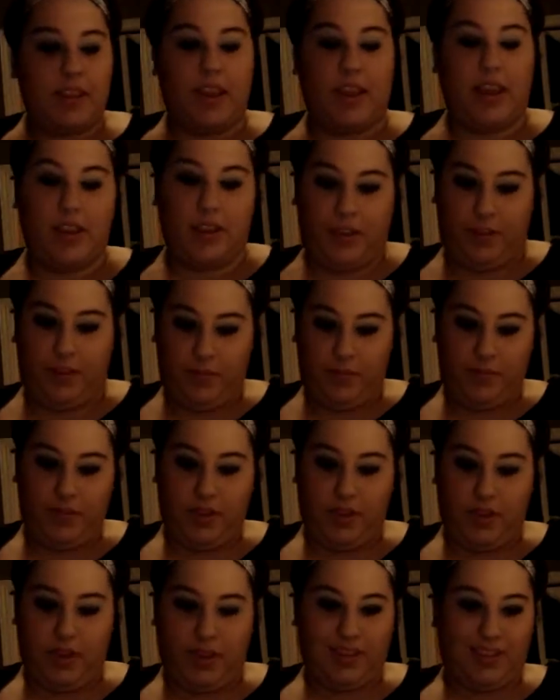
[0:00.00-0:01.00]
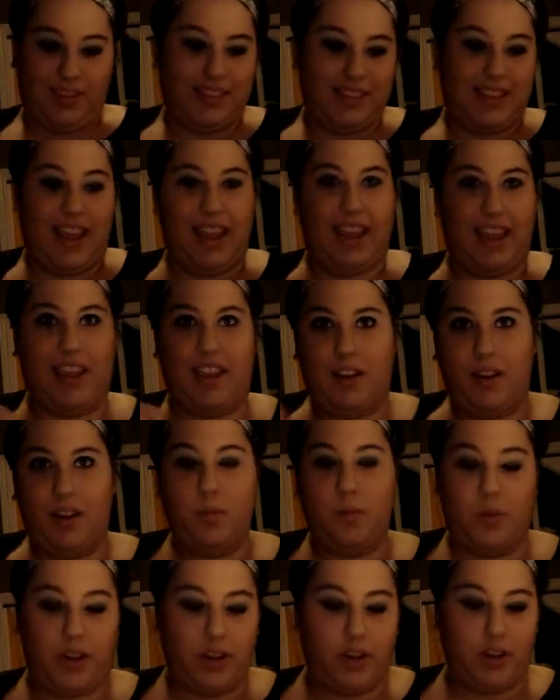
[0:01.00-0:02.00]
that you stay
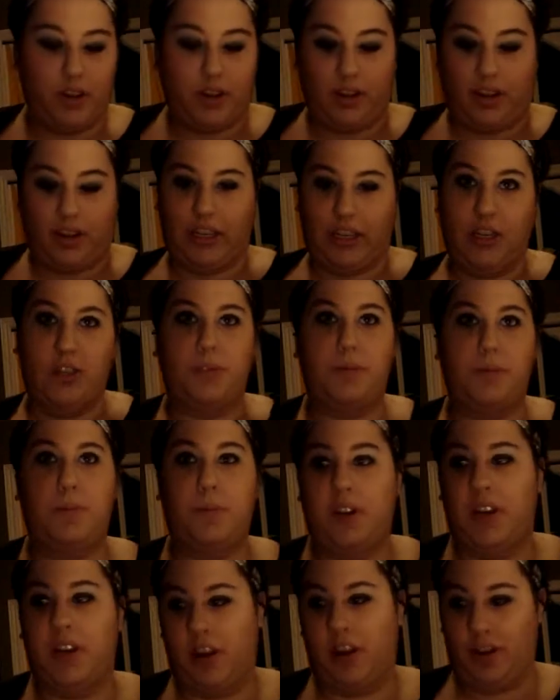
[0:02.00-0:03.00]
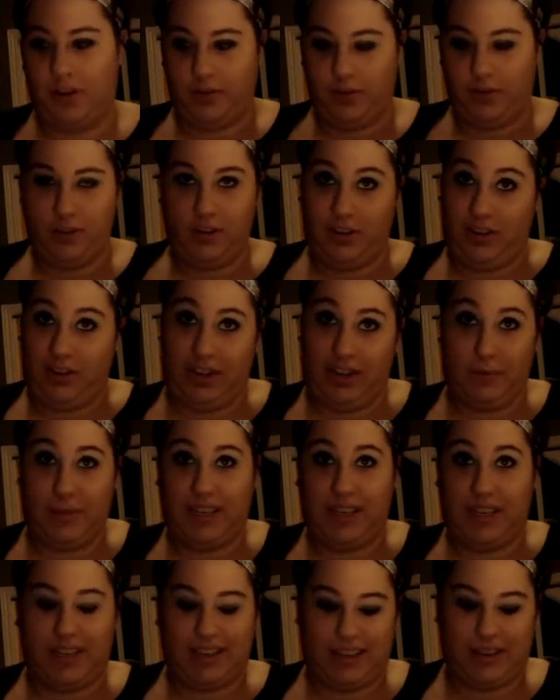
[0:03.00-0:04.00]
in when you're like putting on your
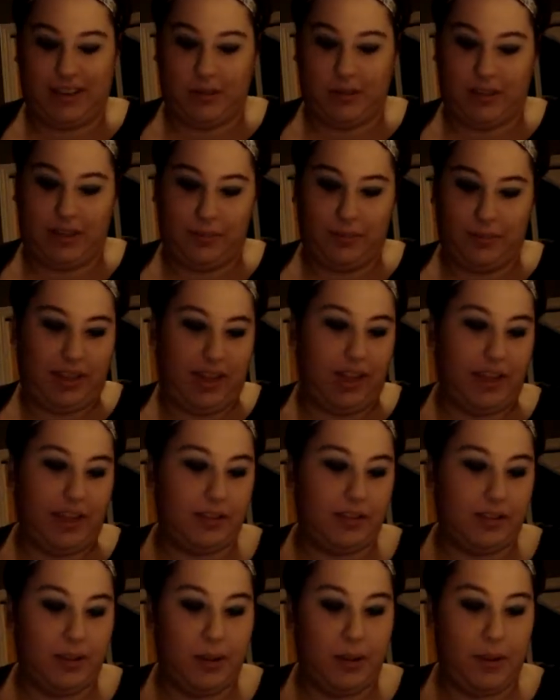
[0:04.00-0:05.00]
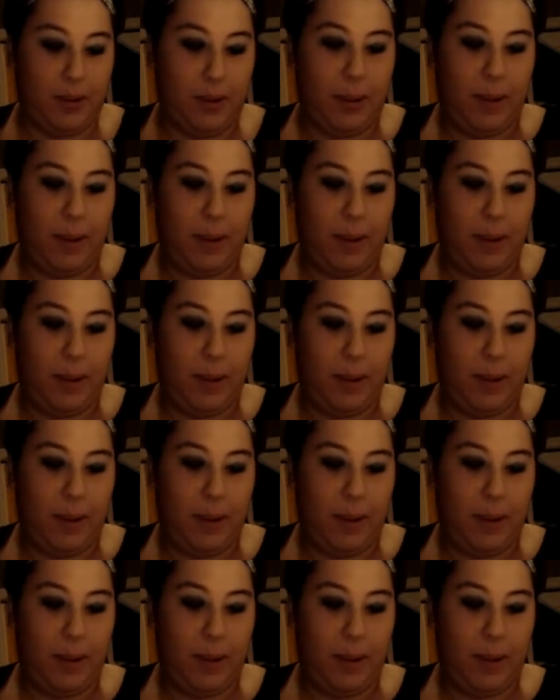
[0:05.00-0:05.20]
lipstick or lip gloss.